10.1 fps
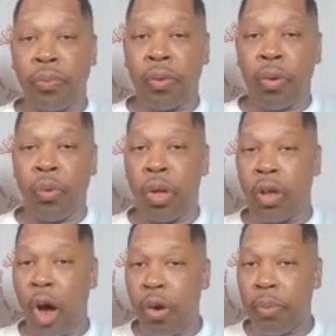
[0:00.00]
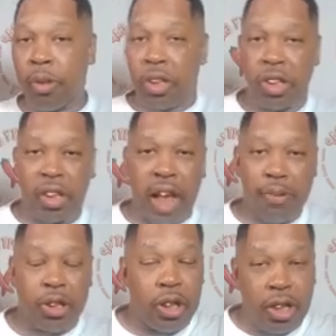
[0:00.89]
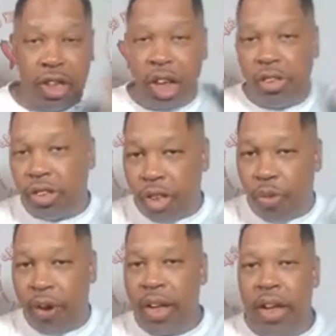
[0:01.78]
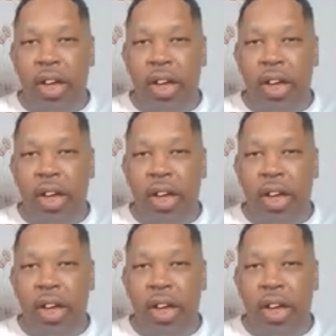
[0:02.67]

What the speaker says: when the dog is about, she stopped, she catch herself, right?